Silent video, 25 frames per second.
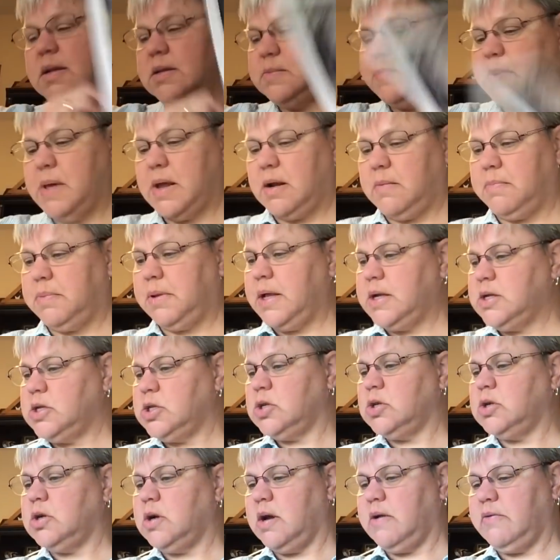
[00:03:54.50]
has been a
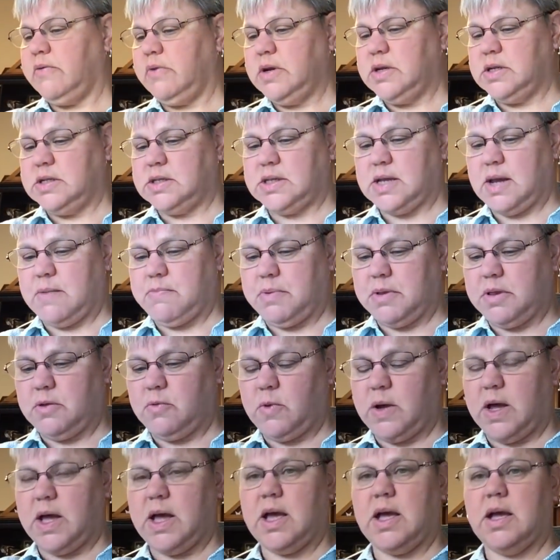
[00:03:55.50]
pleasure every step of the
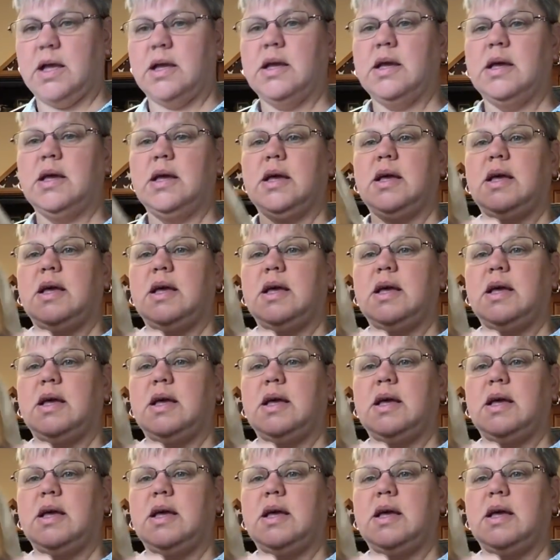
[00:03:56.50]
way,